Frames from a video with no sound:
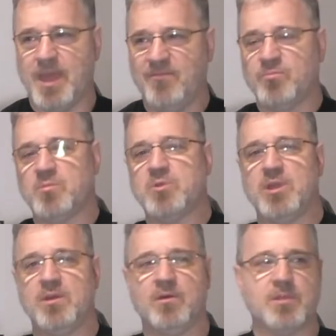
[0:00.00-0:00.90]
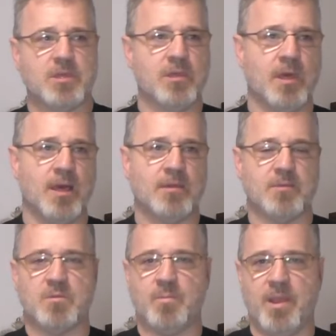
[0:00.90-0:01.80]
Gave him some shields, some
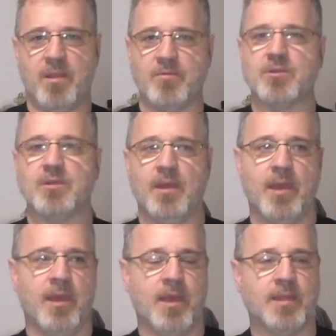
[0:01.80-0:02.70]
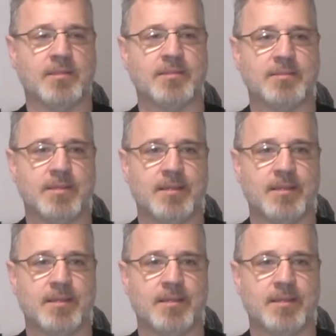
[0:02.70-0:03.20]
spears, and